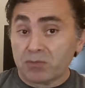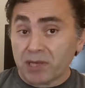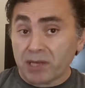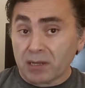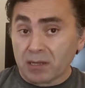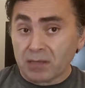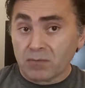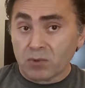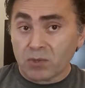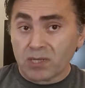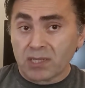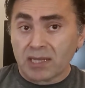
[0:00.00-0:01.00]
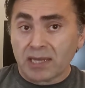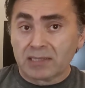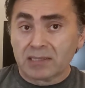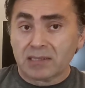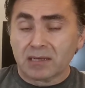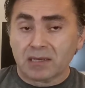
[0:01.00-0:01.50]
pay a lot more than
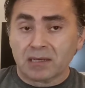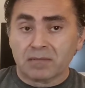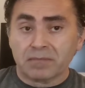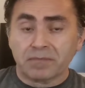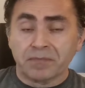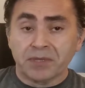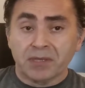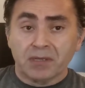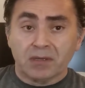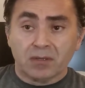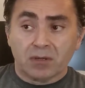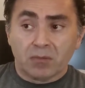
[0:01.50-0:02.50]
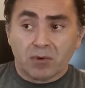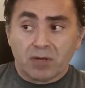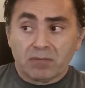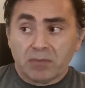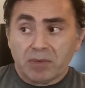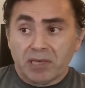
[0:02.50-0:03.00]
that. And they'll
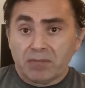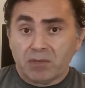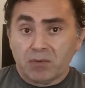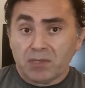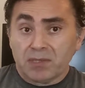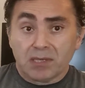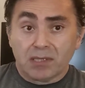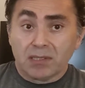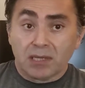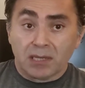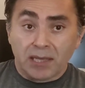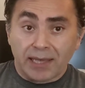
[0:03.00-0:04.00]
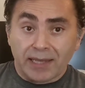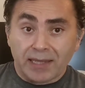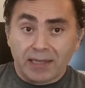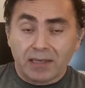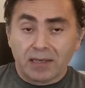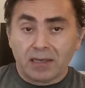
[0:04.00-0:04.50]
probably pay between 60 and
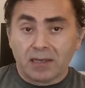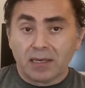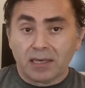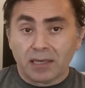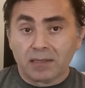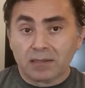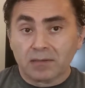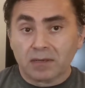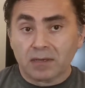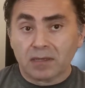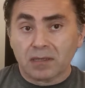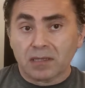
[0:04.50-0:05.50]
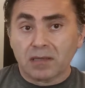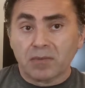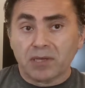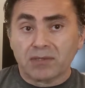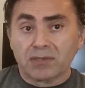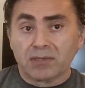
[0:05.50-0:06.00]
80. Again, that
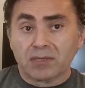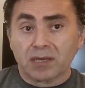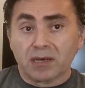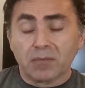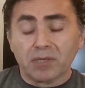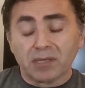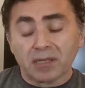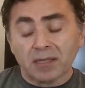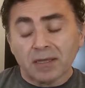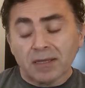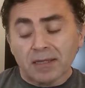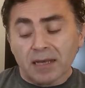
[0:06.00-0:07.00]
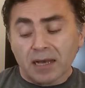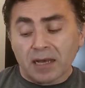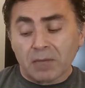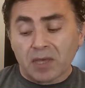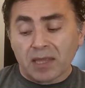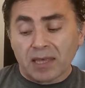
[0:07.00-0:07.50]
depends on the company.
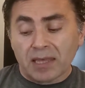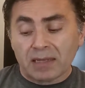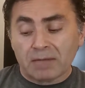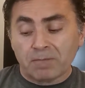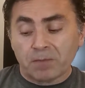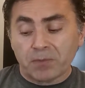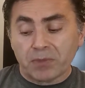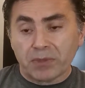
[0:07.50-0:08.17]
And then